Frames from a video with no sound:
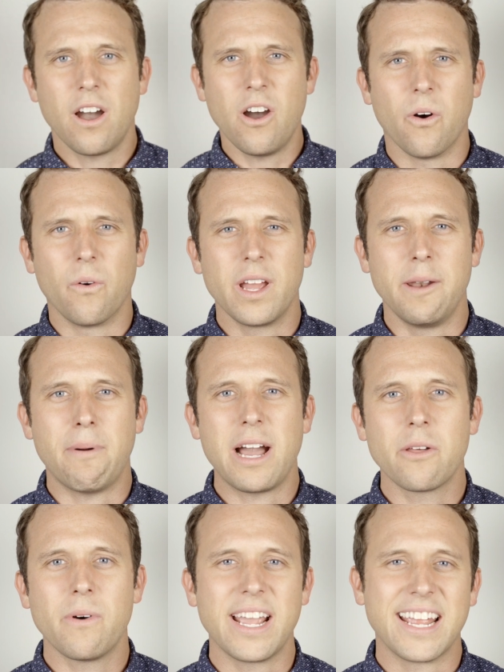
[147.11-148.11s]
Oh, and by
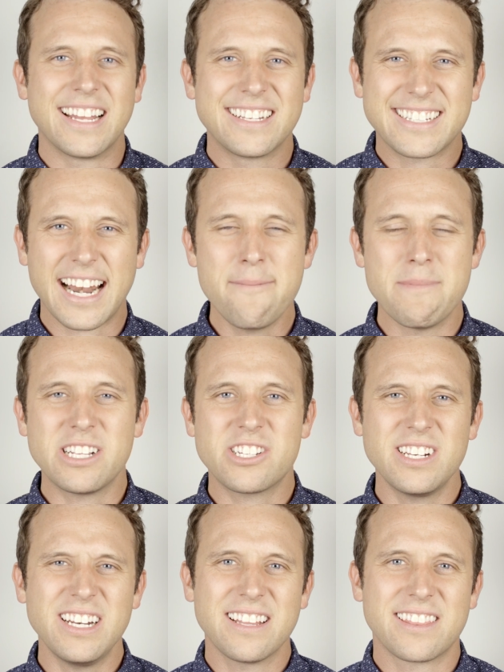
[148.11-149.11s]
the way, did I
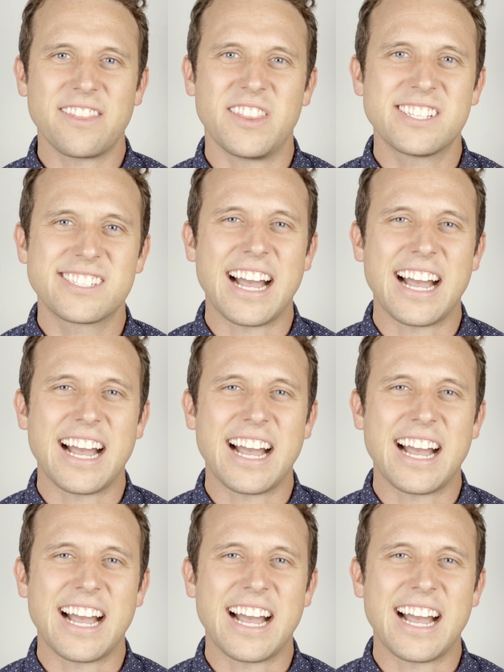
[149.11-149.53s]
mention that this